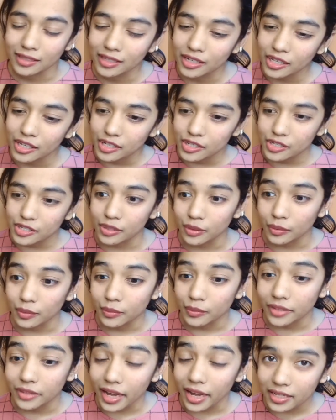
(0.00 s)
So
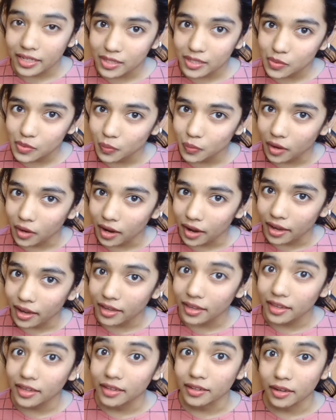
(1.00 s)
that is why
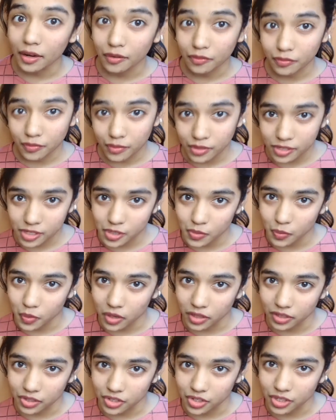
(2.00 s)
in our first
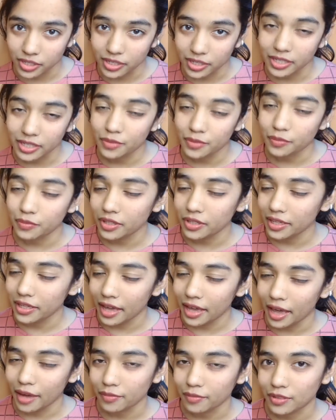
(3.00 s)
worksheet we have
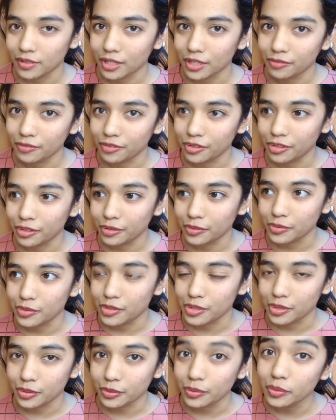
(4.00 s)
given you
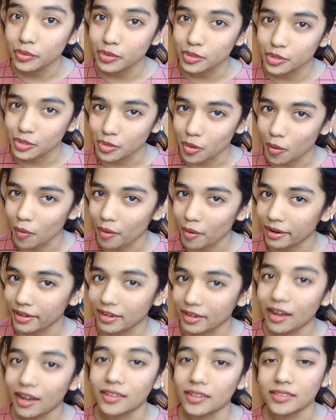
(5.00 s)
to draw and
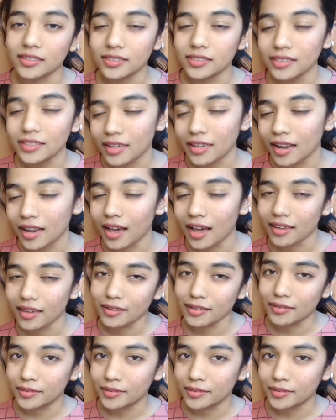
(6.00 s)
color the lion.